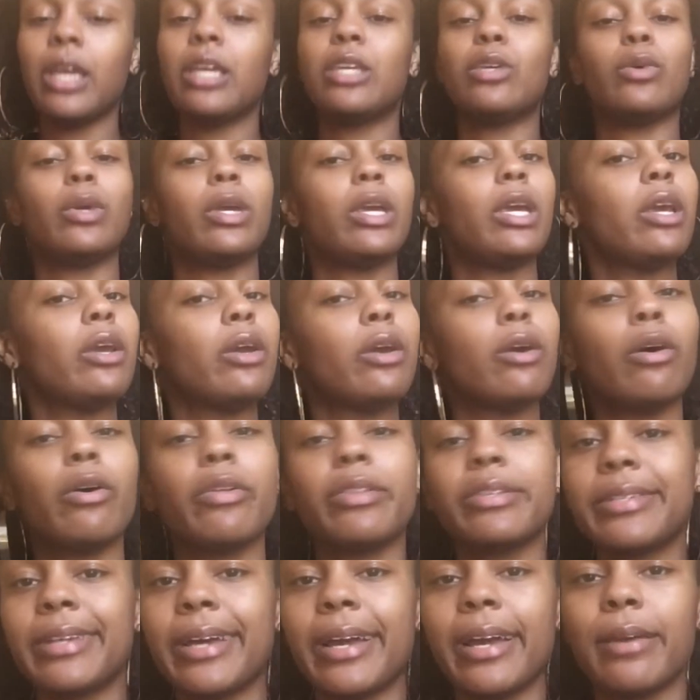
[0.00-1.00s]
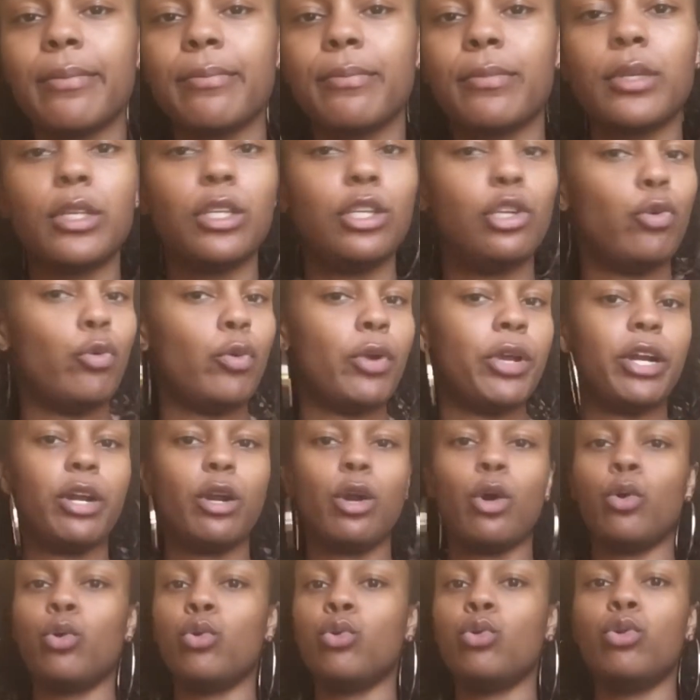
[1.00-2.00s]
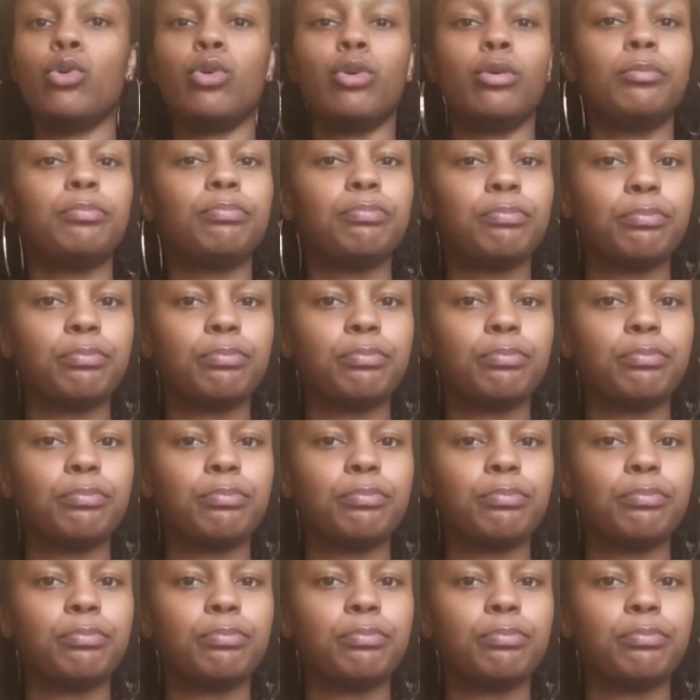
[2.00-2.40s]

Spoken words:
You hear it all the time. You read it on Google.